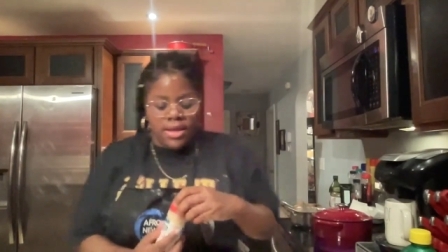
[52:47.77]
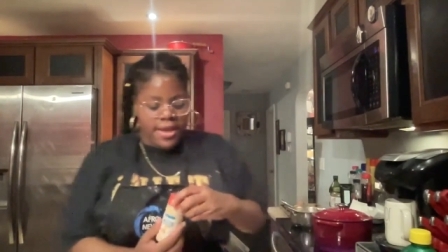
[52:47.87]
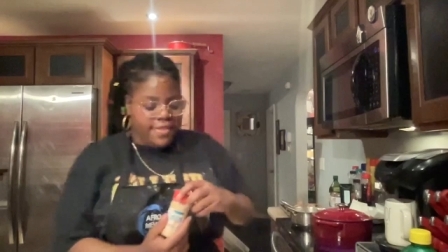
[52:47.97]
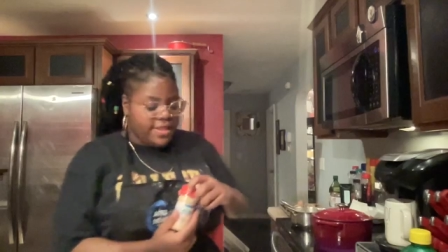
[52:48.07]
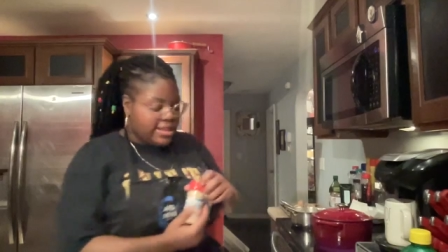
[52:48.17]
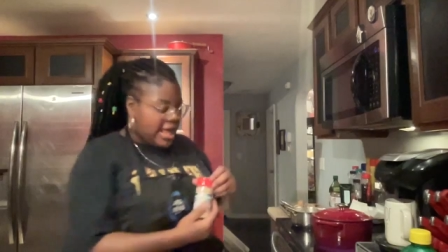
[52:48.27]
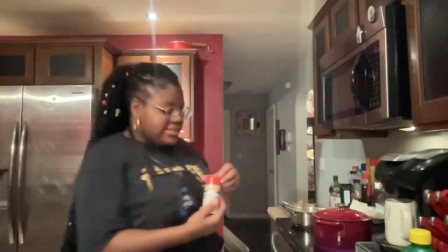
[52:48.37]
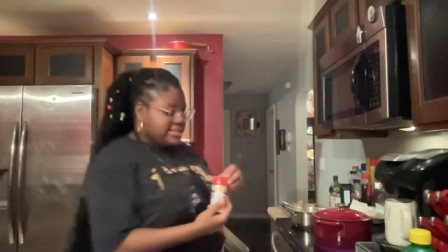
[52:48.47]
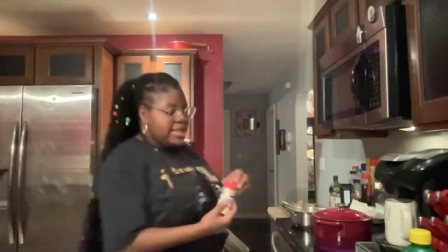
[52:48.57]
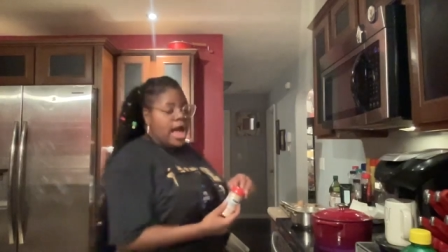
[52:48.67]
And then
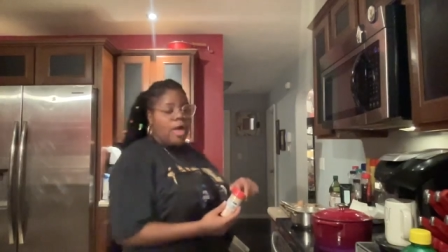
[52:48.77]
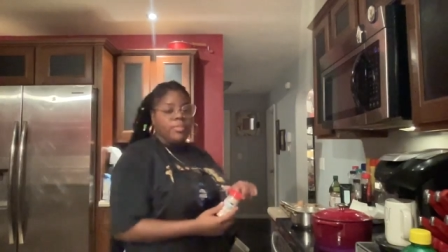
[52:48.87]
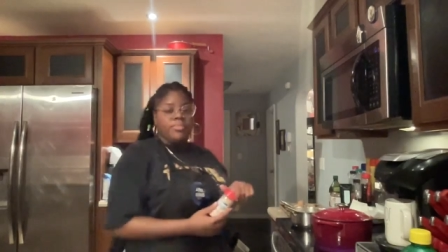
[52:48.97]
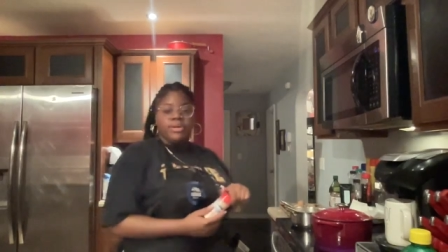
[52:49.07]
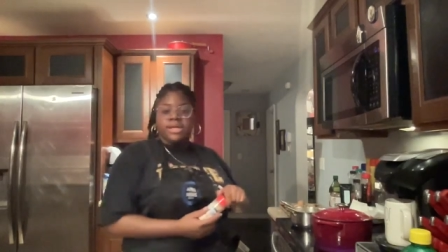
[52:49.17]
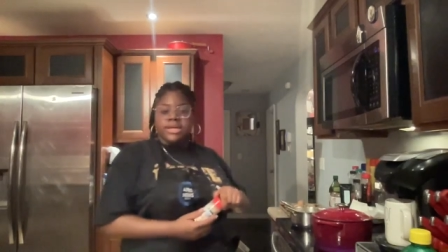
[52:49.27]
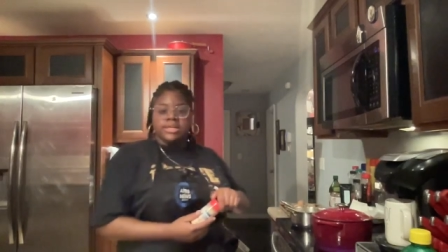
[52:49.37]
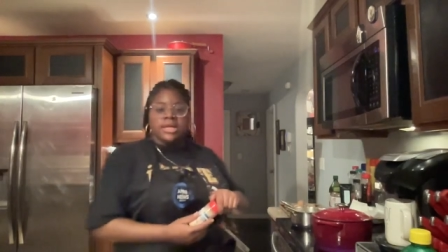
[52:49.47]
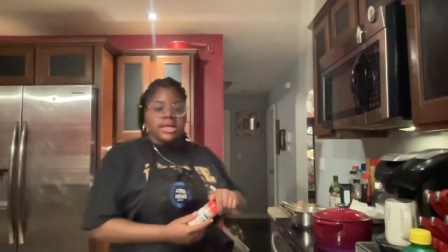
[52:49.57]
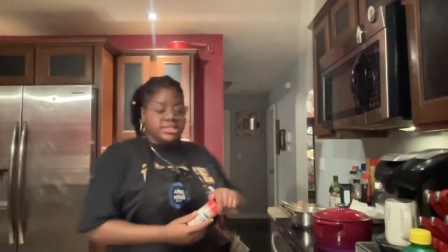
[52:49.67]
lastly, I'll be putting in
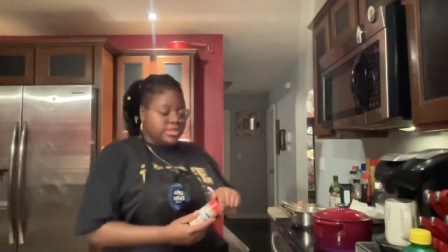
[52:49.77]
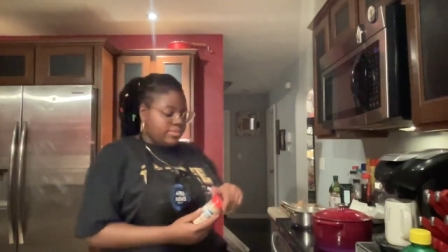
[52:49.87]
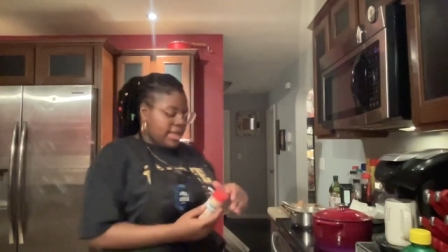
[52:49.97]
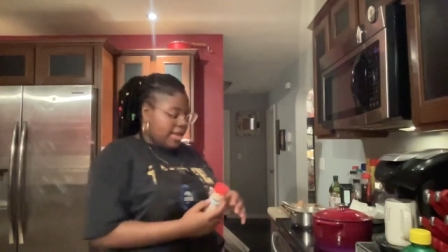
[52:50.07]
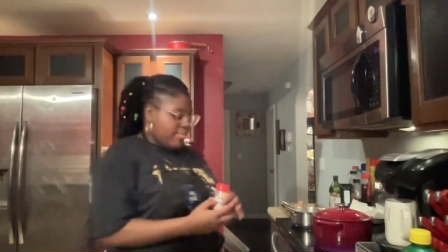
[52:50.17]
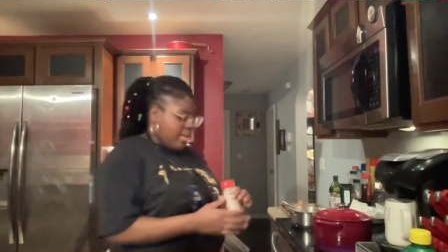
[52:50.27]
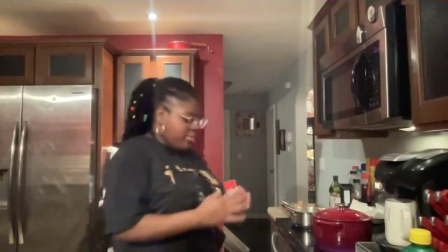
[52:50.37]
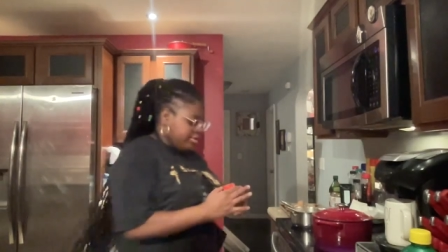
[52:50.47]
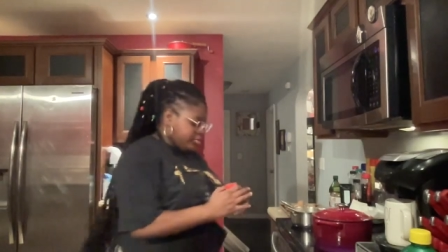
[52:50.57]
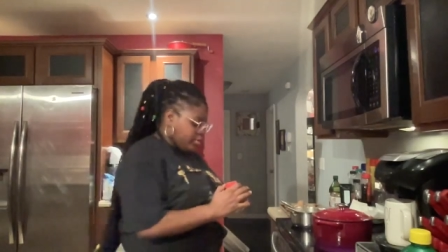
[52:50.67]
some black
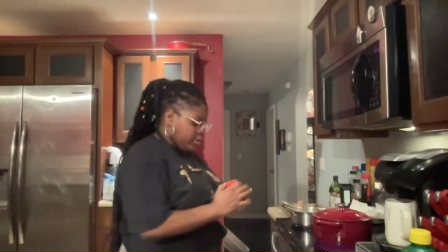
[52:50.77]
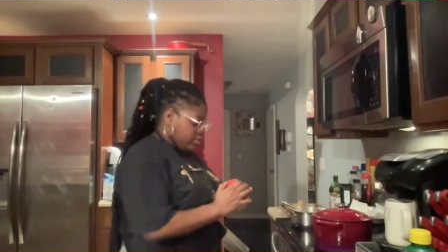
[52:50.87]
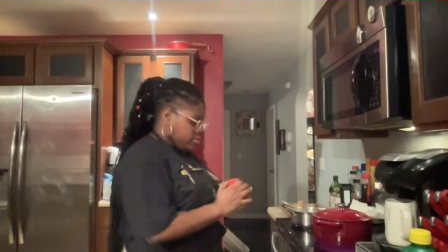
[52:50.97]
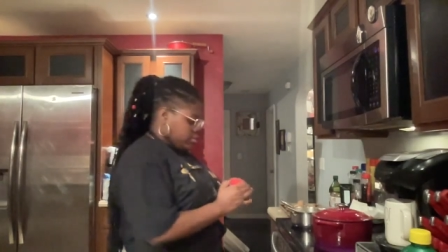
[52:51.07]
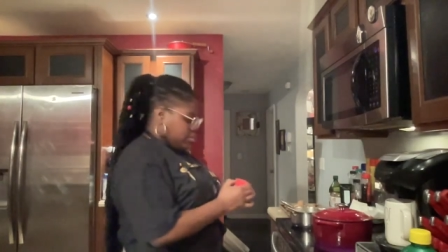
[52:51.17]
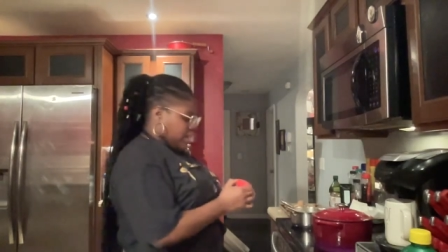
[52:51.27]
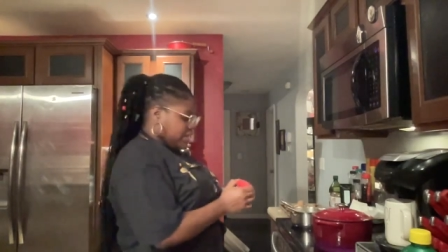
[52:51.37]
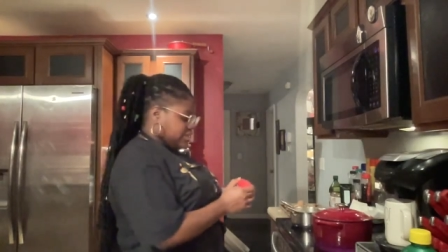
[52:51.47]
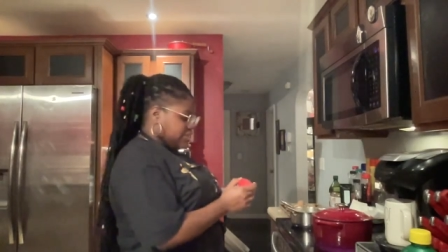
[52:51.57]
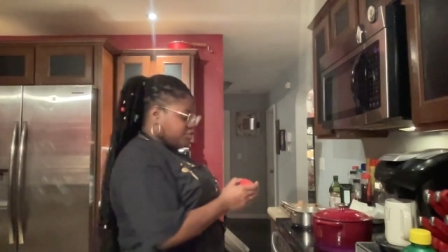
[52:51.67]
pepper as well. Like I
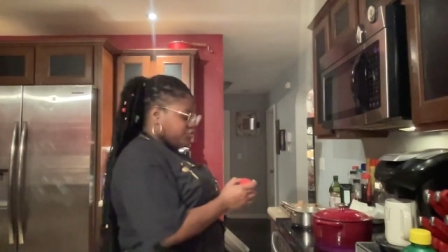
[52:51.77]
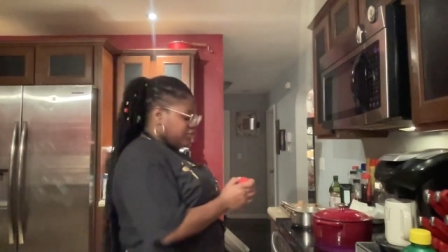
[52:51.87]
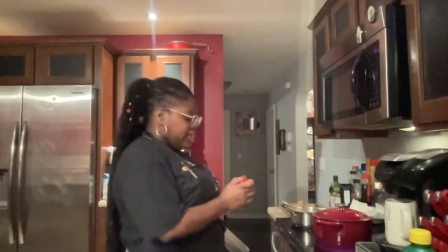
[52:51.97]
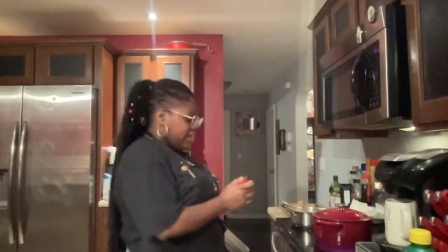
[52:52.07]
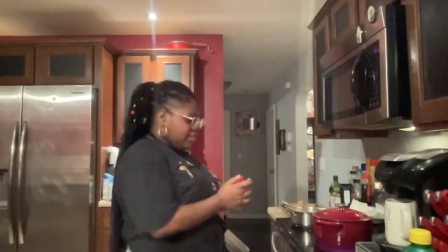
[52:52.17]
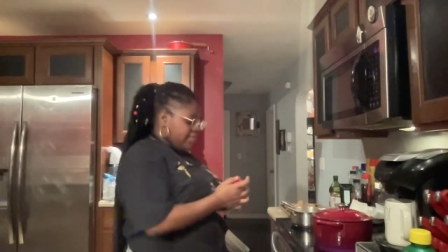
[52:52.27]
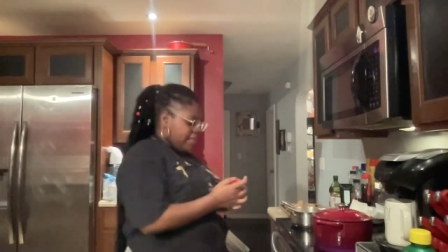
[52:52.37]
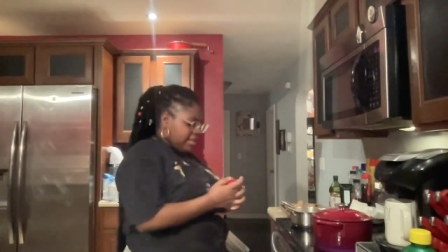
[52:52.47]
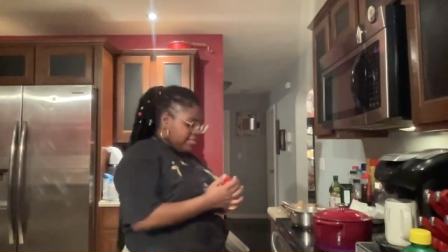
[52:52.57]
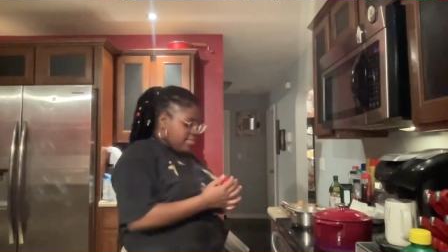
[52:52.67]
said, just really elevate
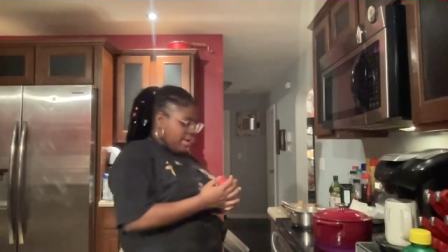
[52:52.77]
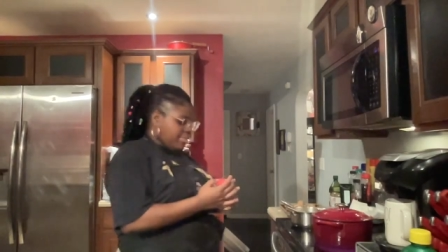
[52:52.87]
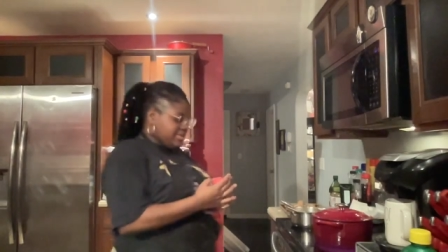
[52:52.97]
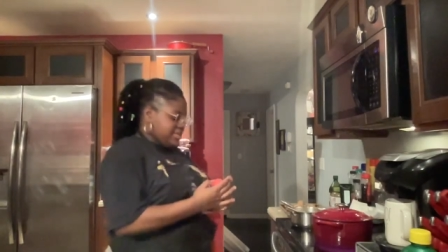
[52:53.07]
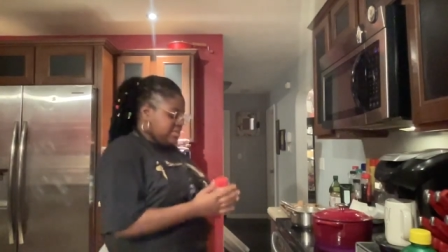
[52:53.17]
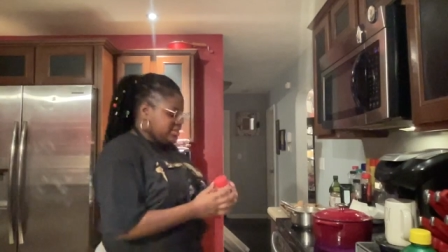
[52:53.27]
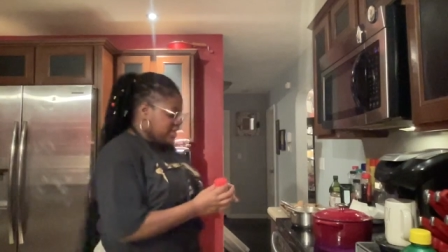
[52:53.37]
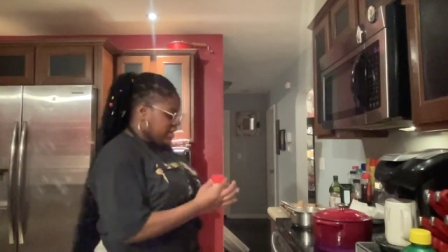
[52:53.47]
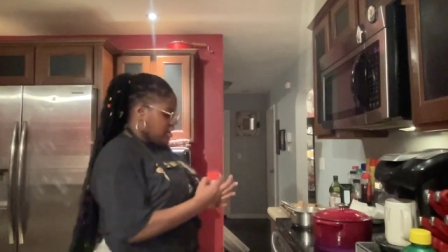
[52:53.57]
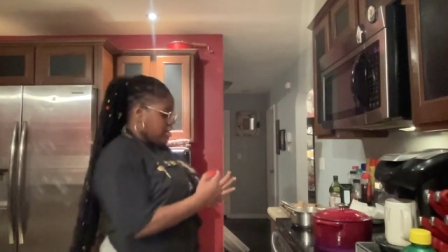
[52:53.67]
that lemon pepper seasoning.